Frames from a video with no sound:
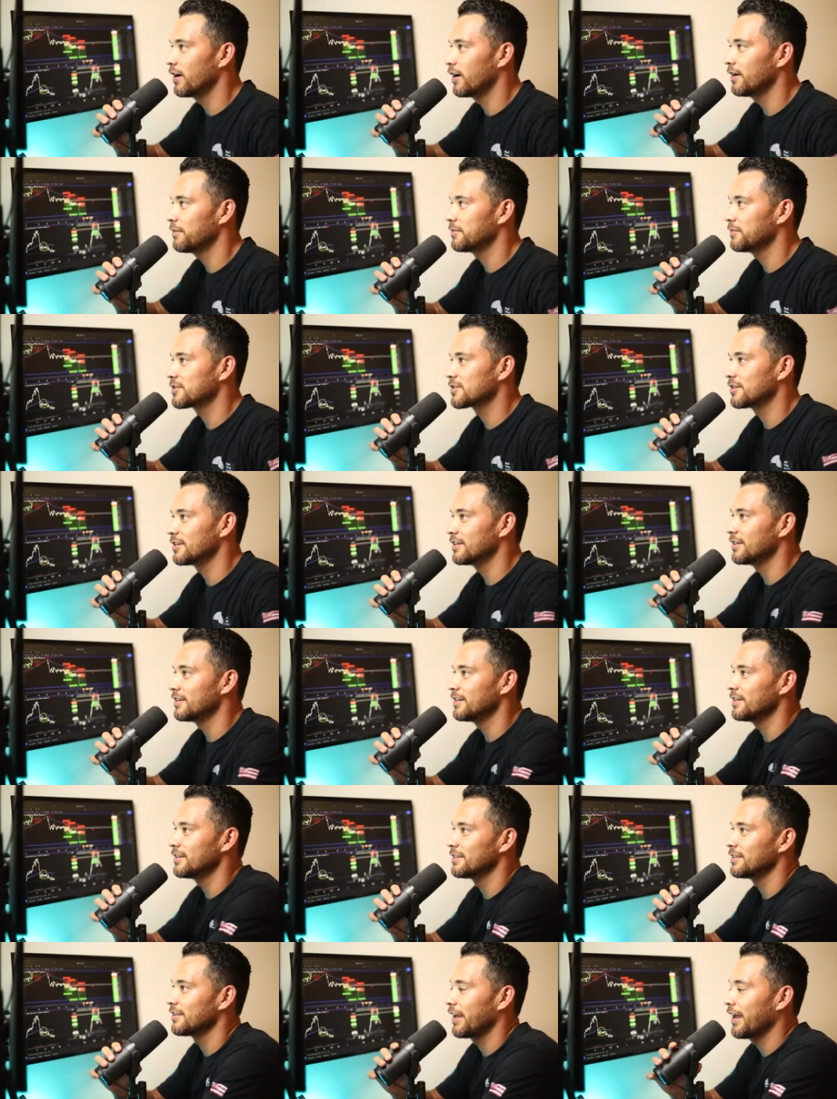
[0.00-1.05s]
is
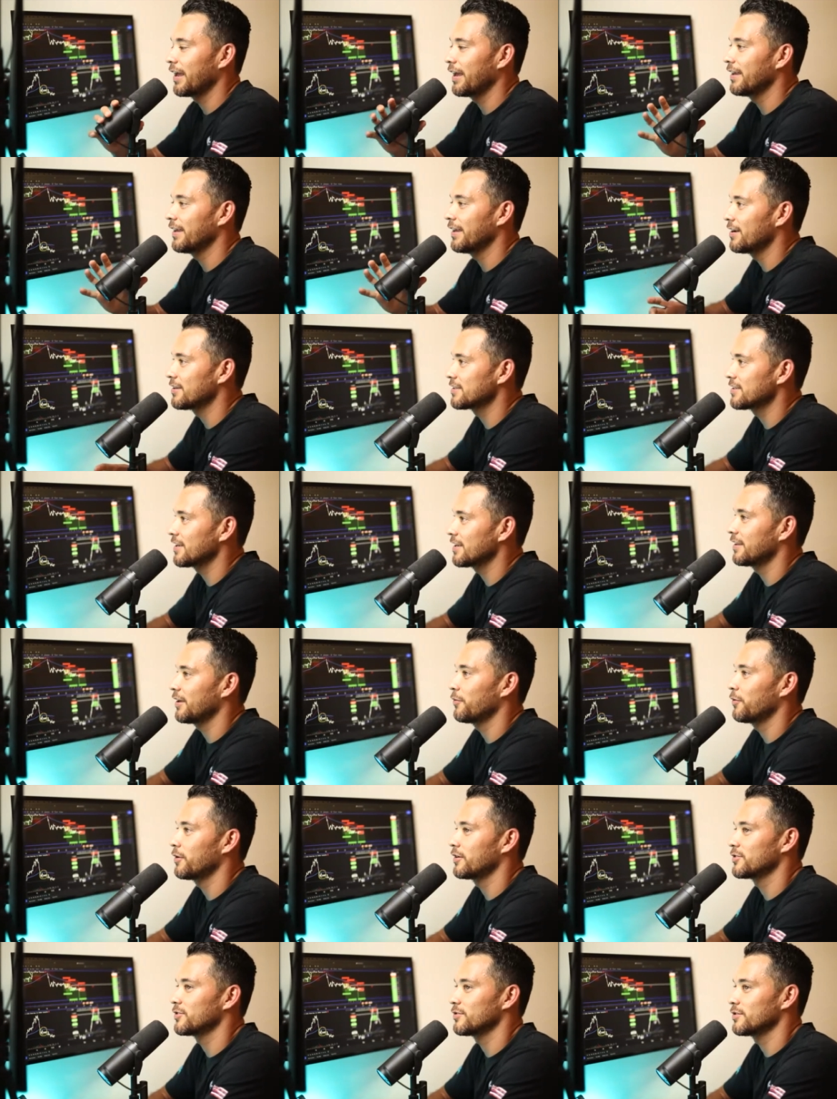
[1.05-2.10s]
gonna they announced that they
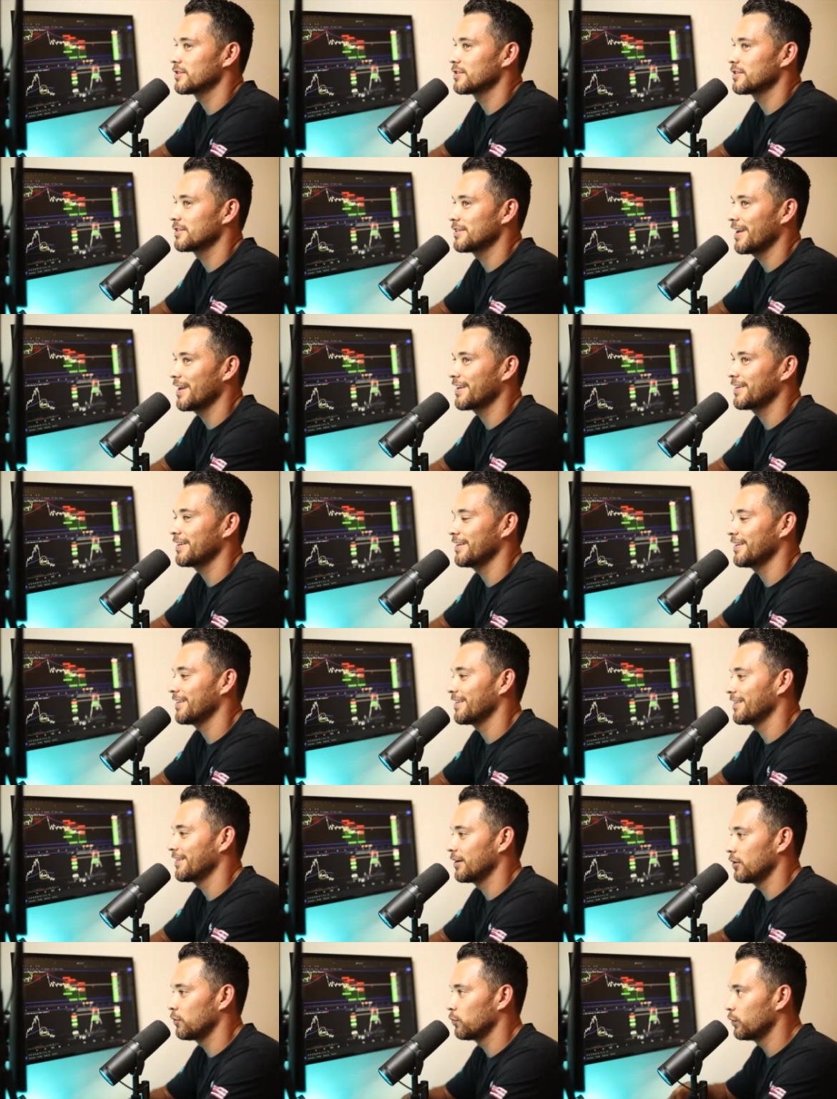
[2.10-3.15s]
want to do a second
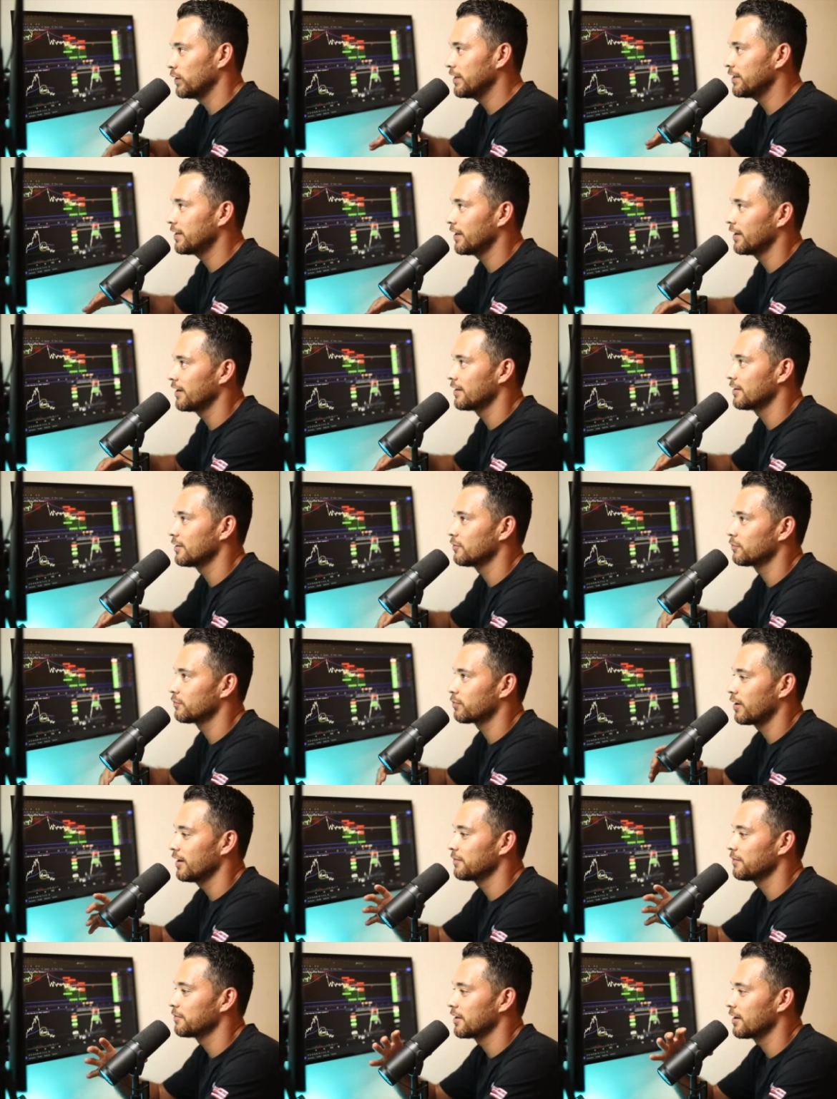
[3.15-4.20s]
weekend of Prime Day.